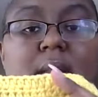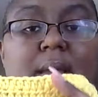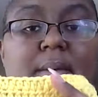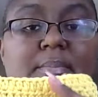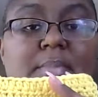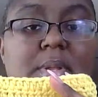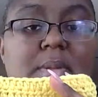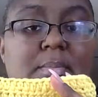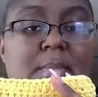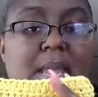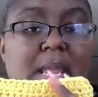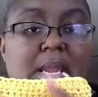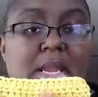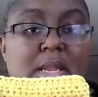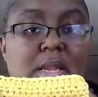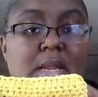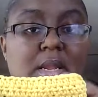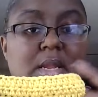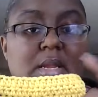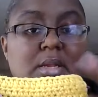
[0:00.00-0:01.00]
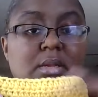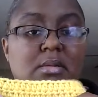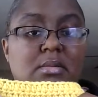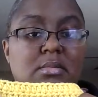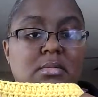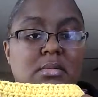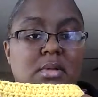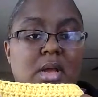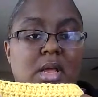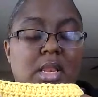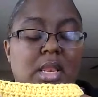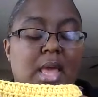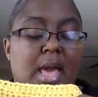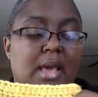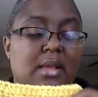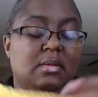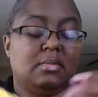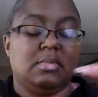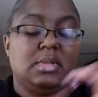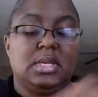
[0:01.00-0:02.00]
I've been making a
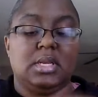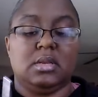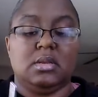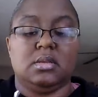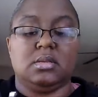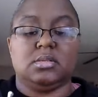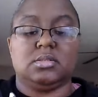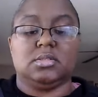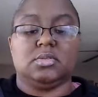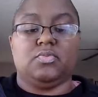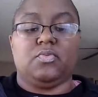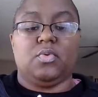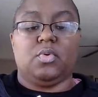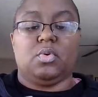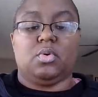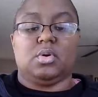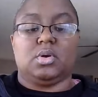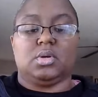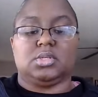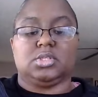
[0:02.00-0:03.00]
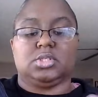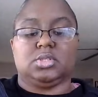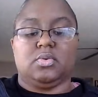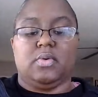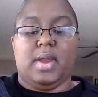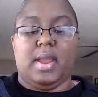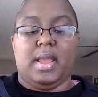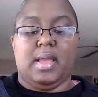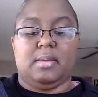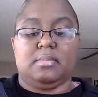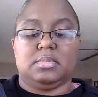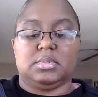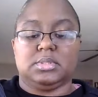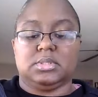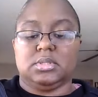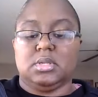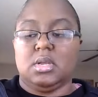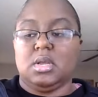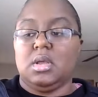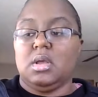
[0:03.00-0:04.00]
lot of these for scraps.
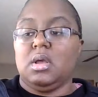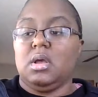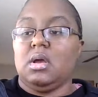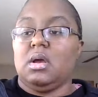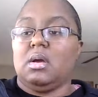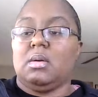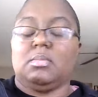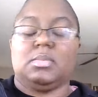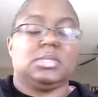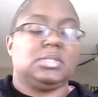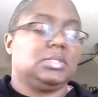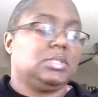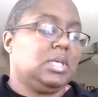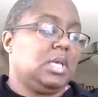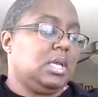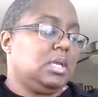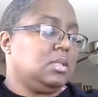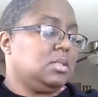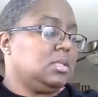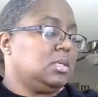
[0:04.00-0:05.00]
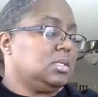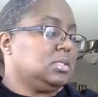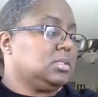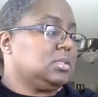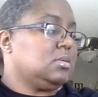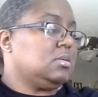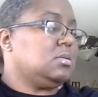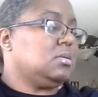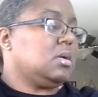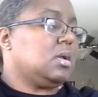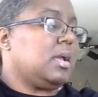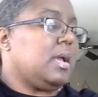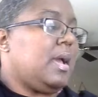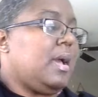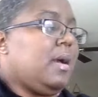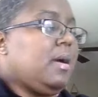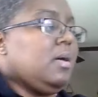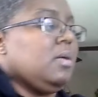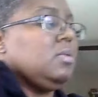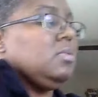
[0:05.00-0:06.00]
I'm going to take this hook
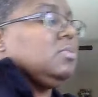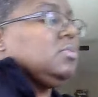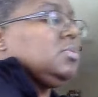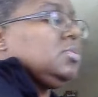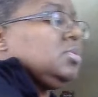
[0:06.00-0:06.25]
out.